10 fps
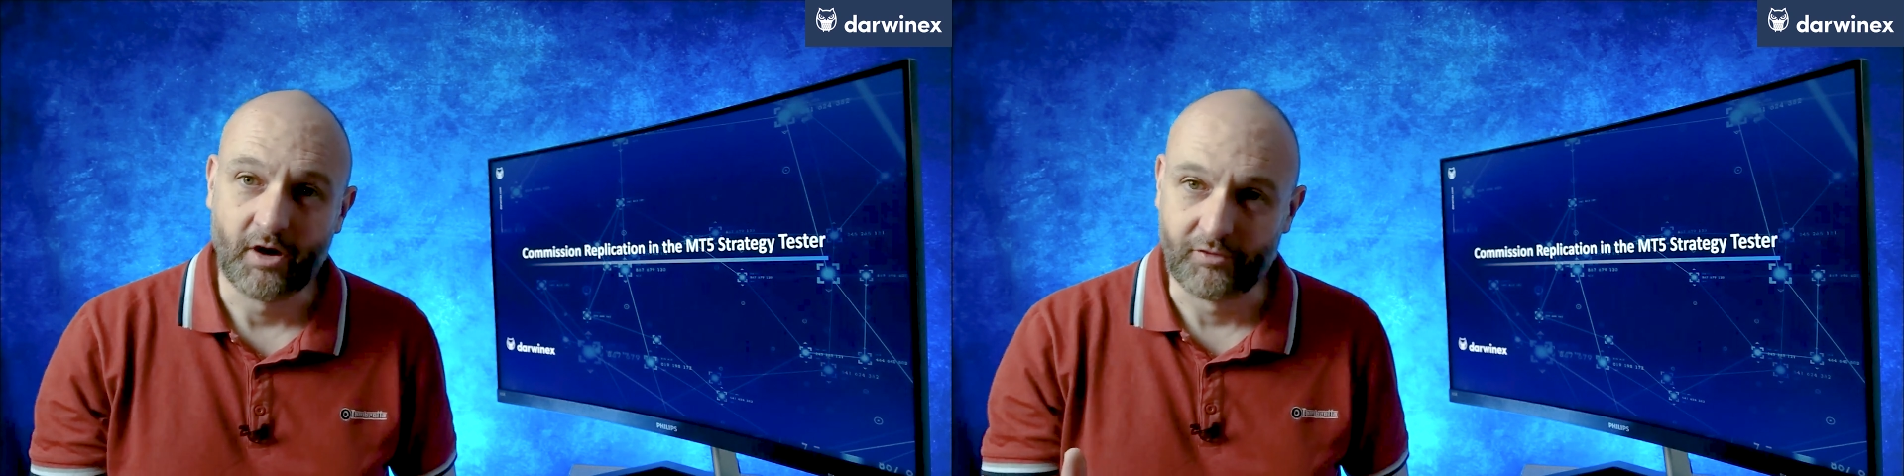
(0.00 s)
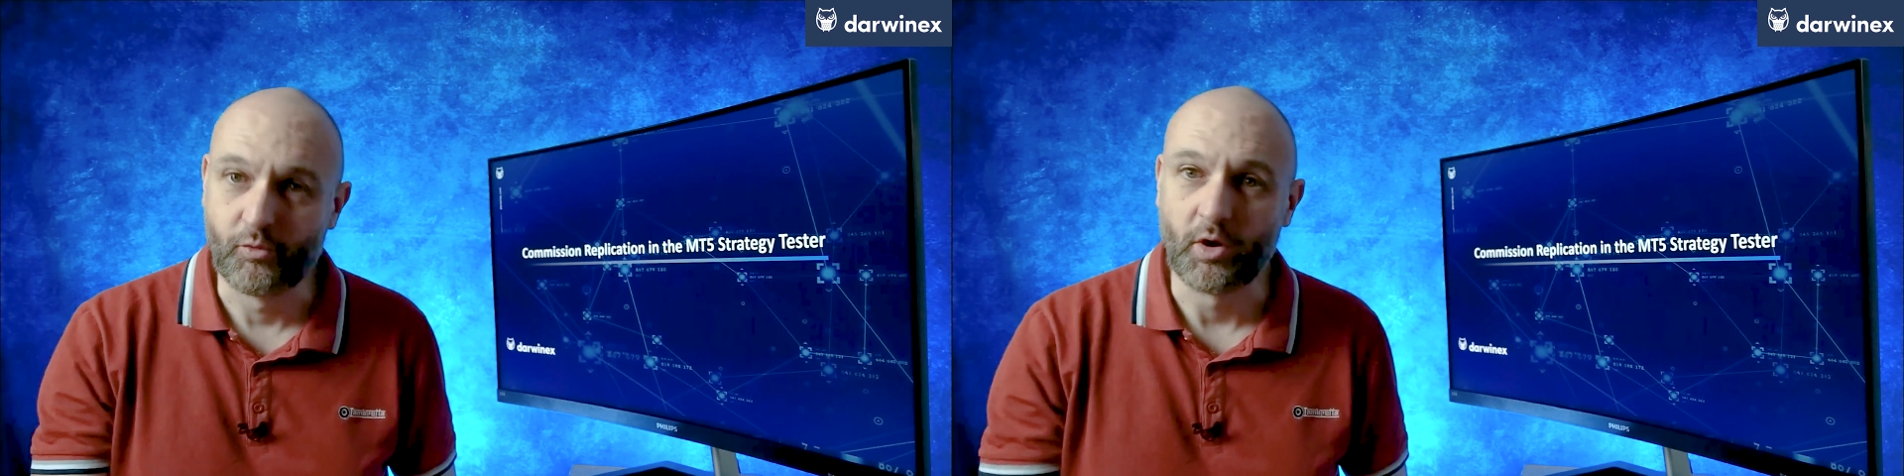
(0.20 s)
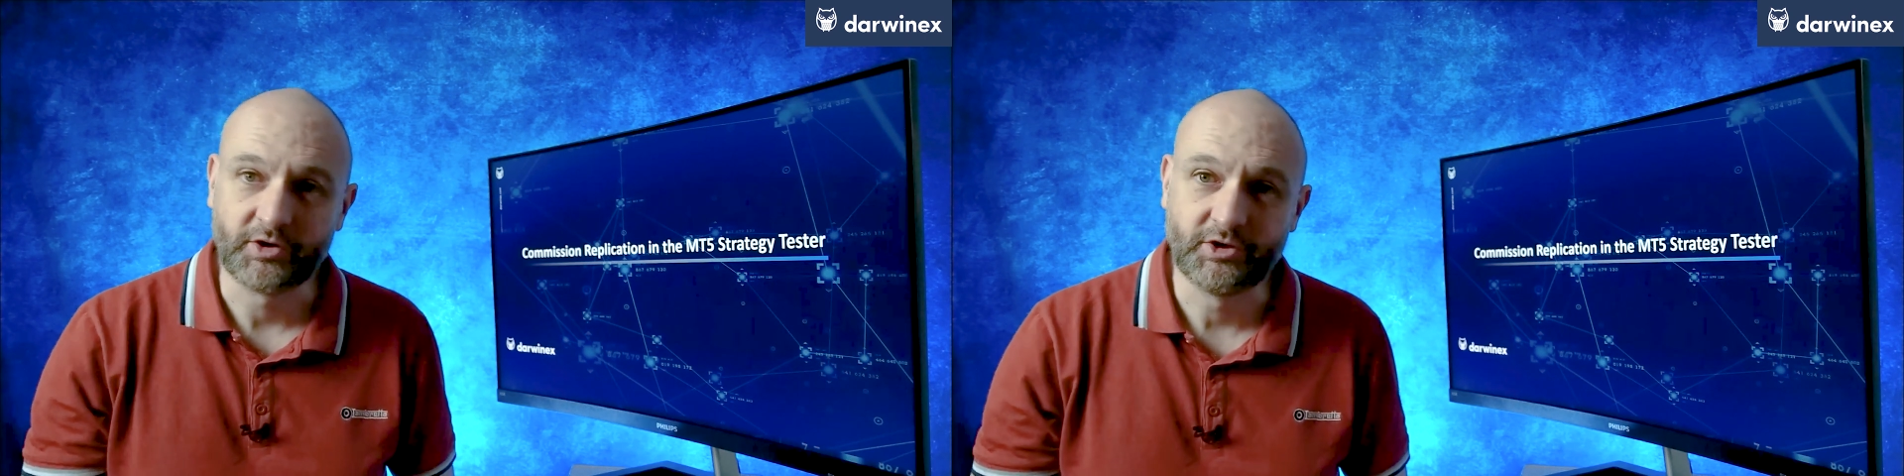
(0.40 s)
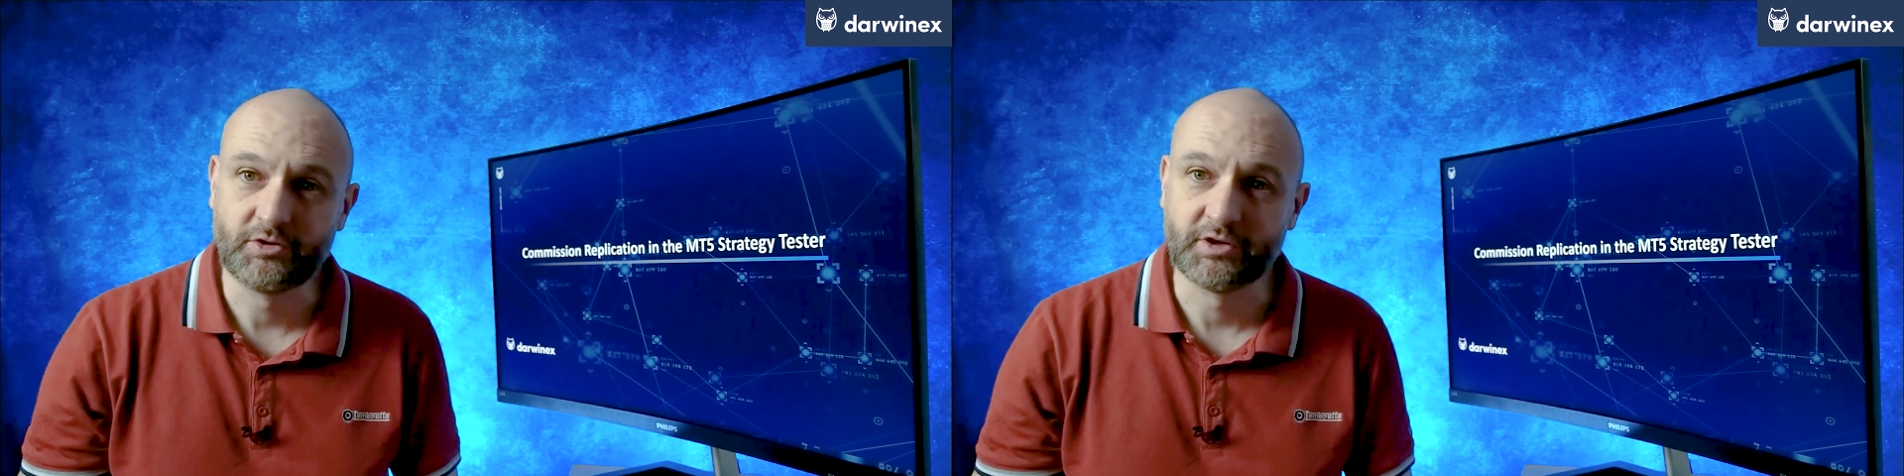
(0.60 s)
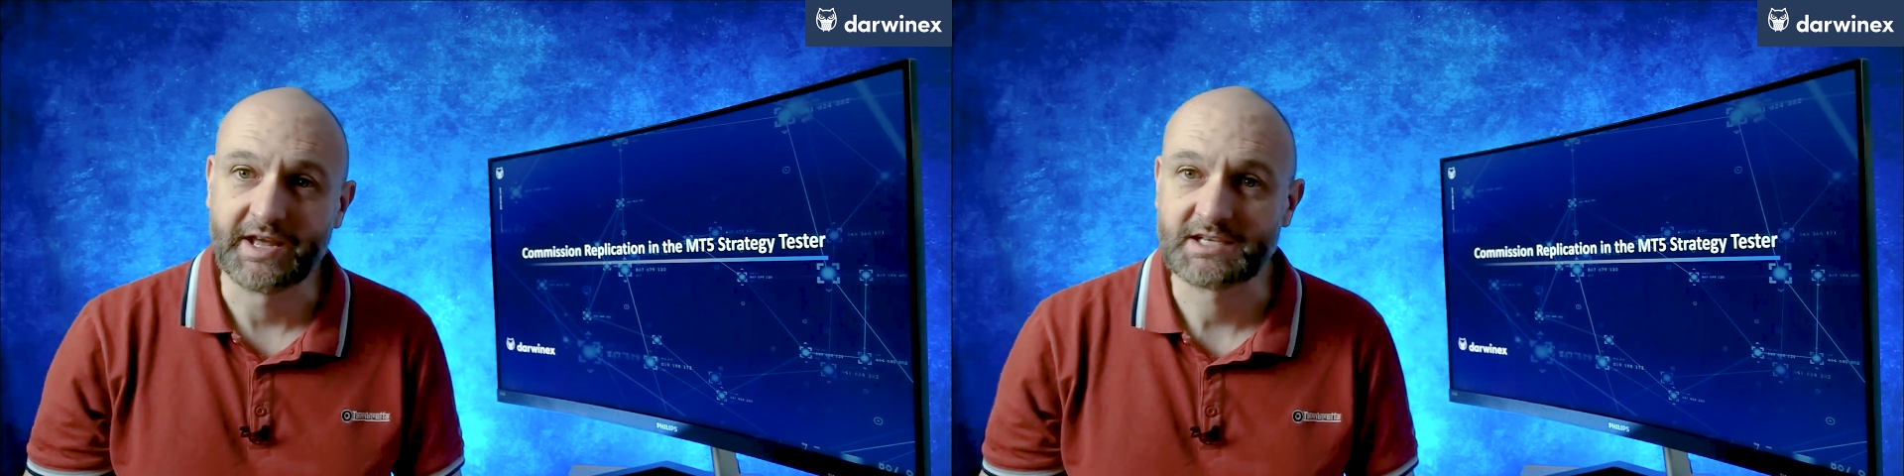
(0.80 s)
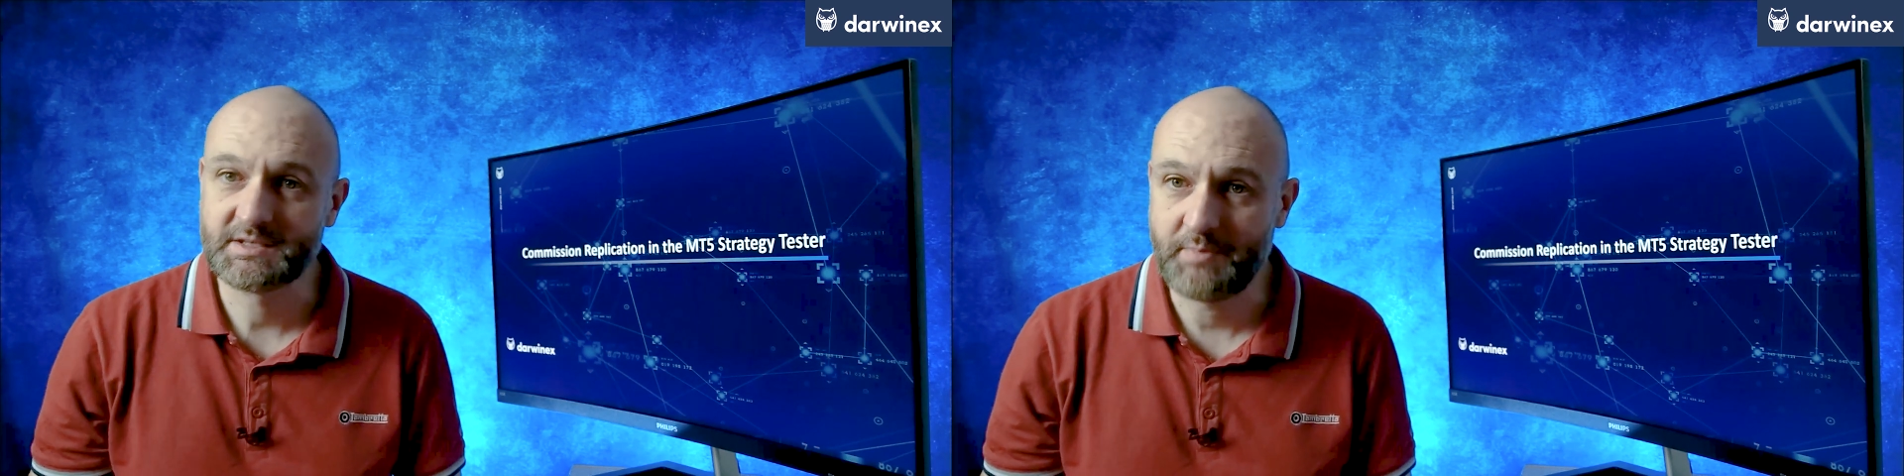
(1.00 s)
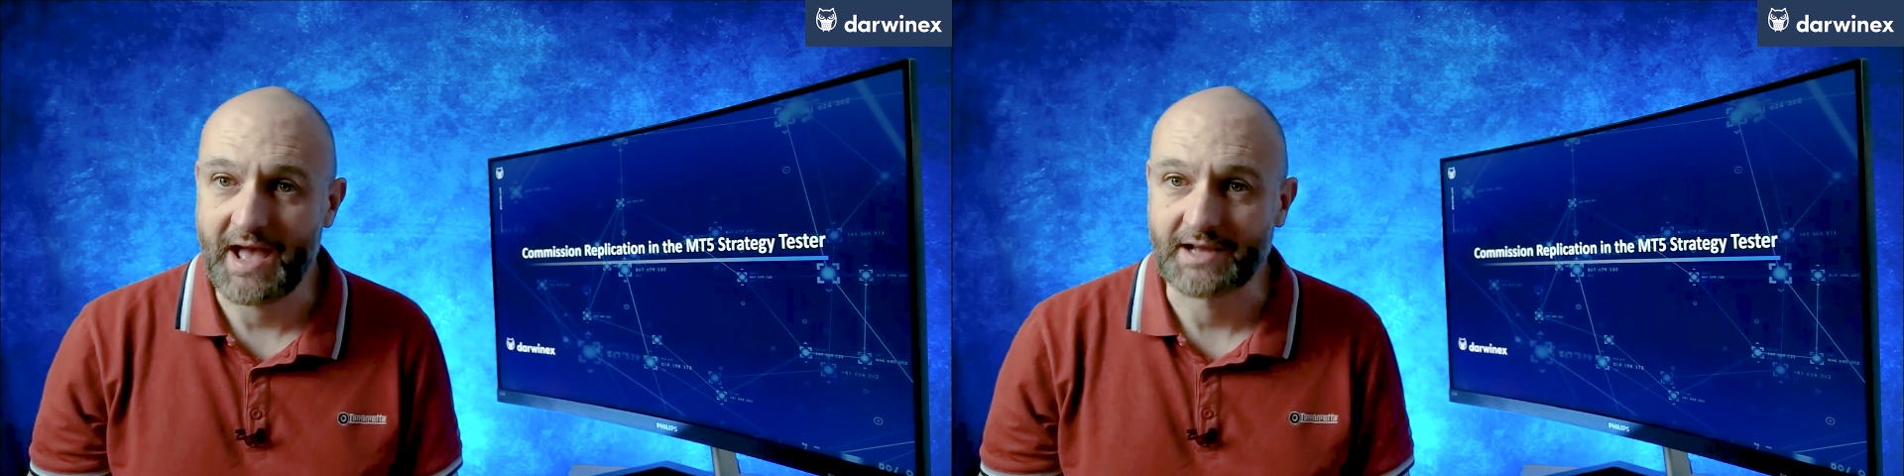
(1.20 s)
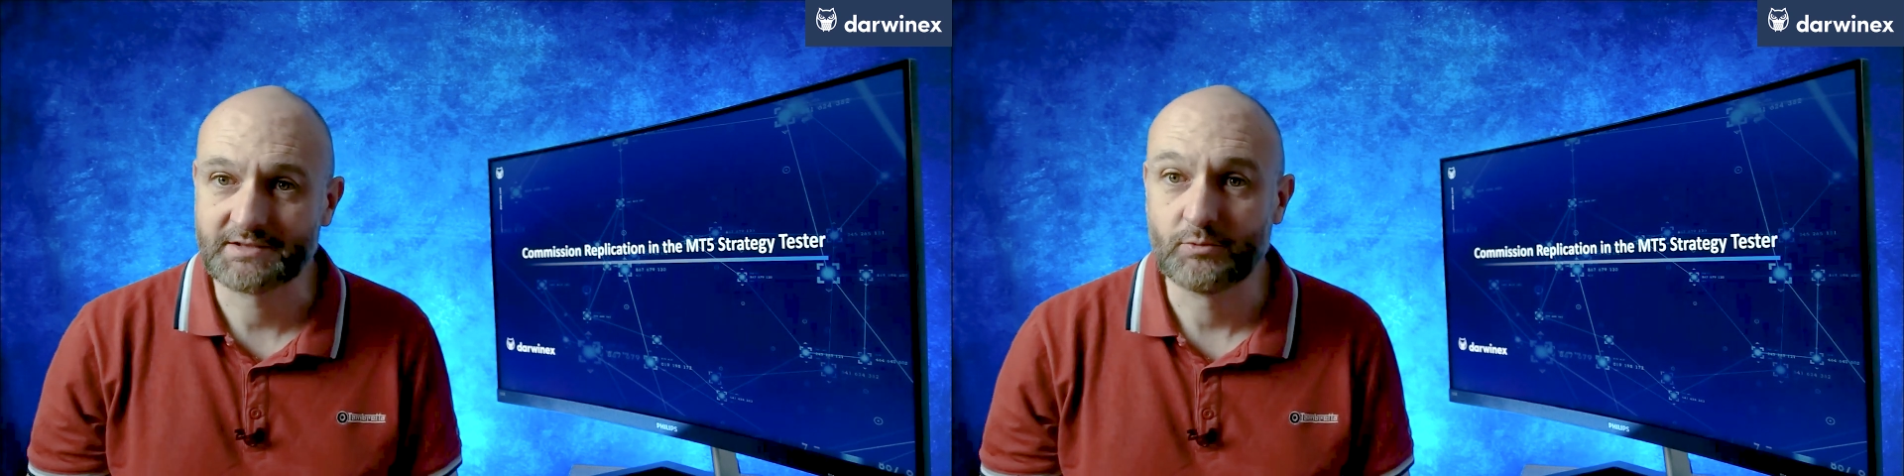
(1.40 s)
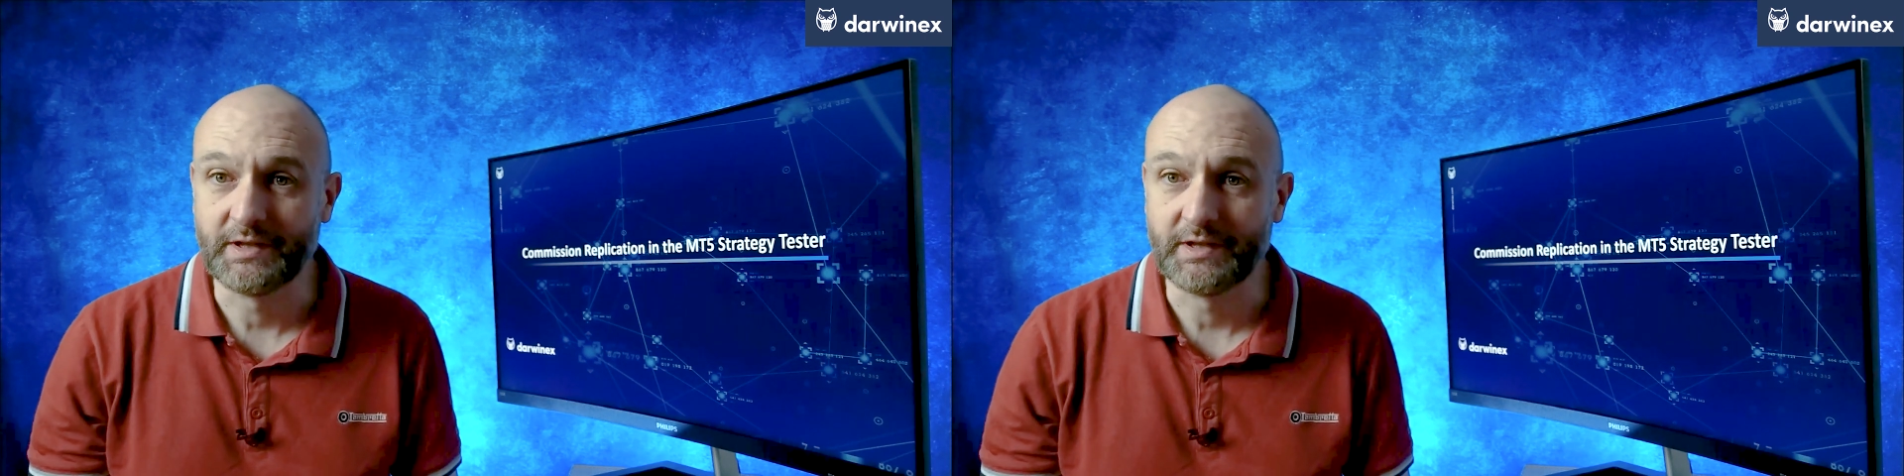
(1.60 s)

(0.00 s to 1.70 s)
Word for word: of what you could expect